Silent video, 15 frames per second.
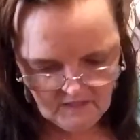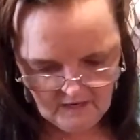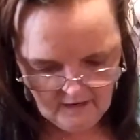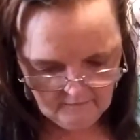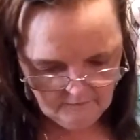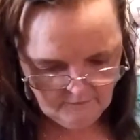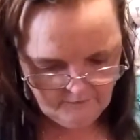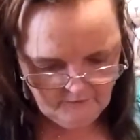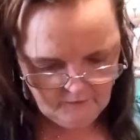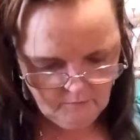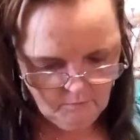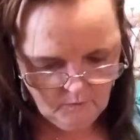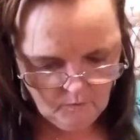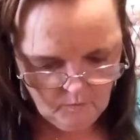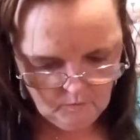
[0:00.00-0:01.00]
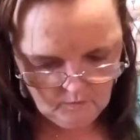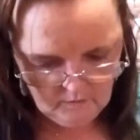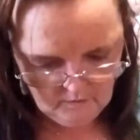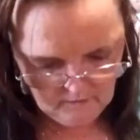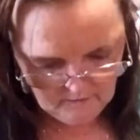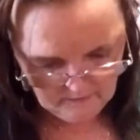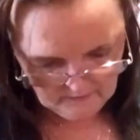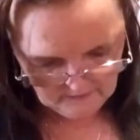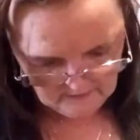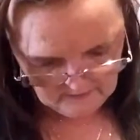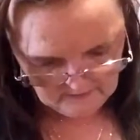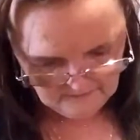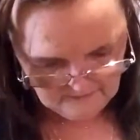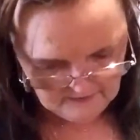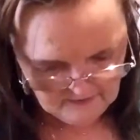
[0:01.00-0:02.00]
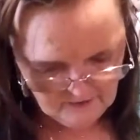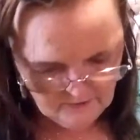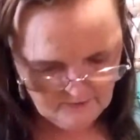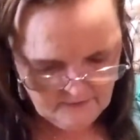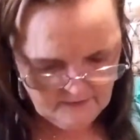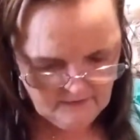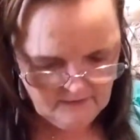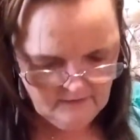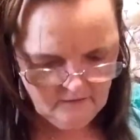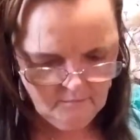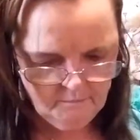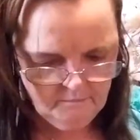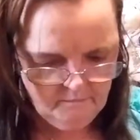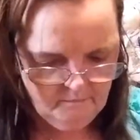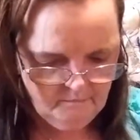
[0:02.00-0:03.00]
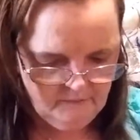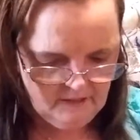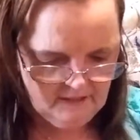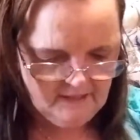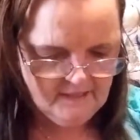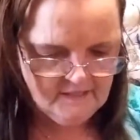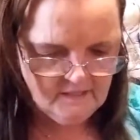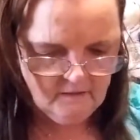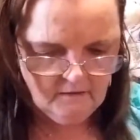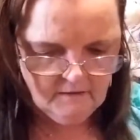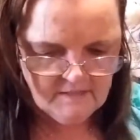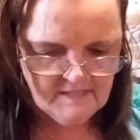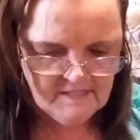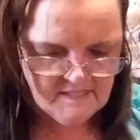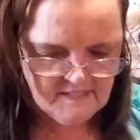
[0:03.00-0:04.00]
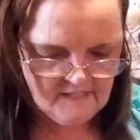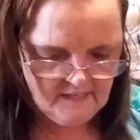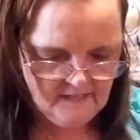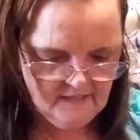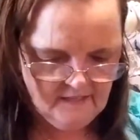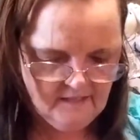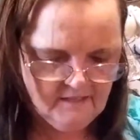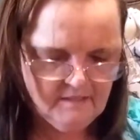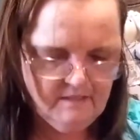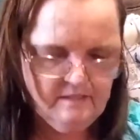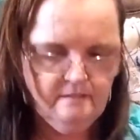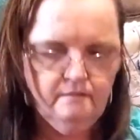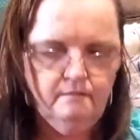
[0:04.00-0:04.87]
Have a few more. These are the little bunnies on sticks.